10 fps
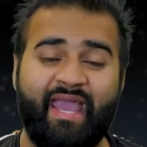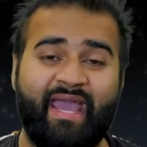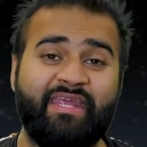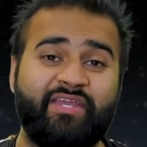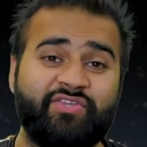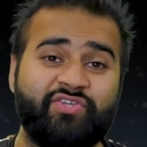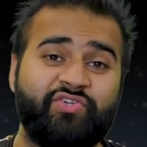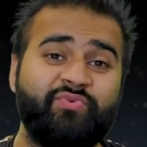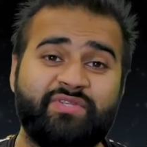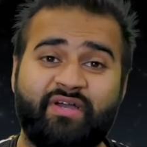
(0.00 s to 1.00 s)
and it can
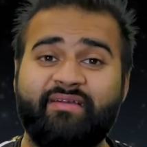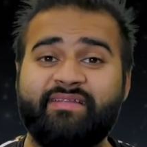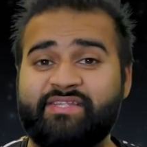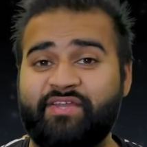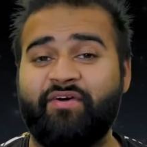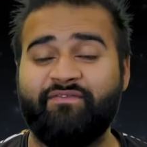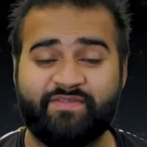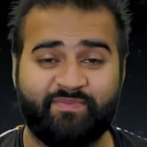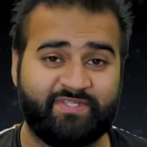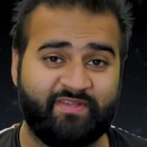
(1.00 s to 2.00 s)
shoot targets that are not
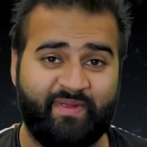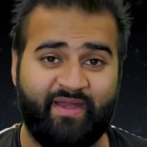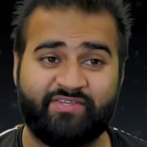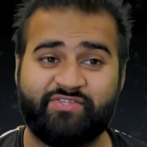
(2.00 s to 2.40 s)
visible to the bearer.